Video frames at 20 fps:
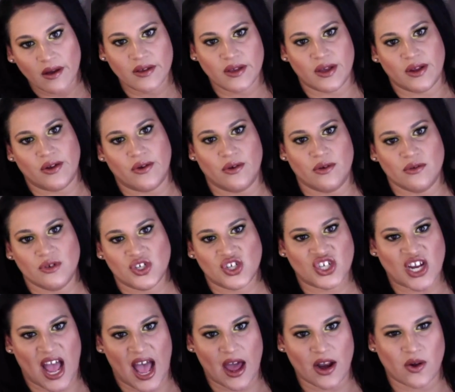you know,
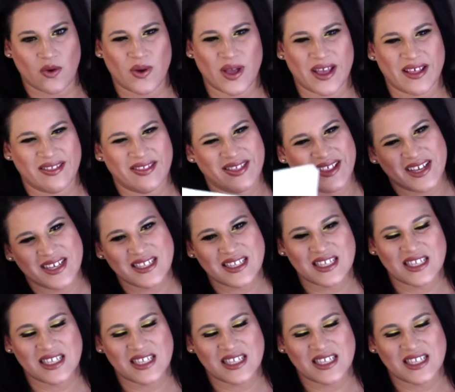shadow, and this